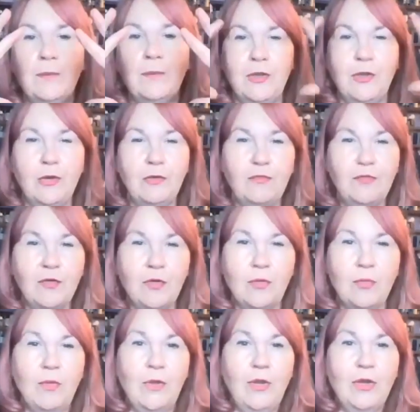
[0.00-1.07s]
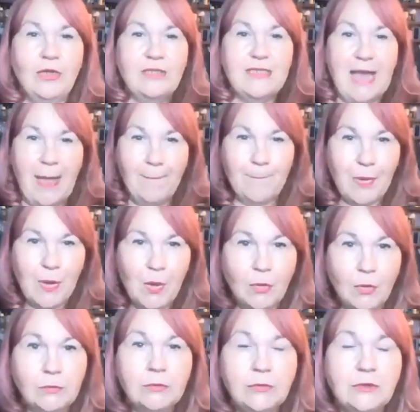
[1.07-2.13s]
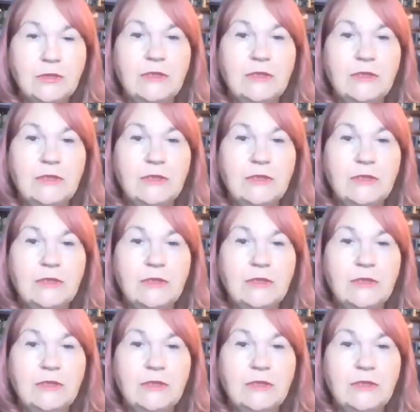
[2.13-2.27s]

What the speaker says: a beautiful temple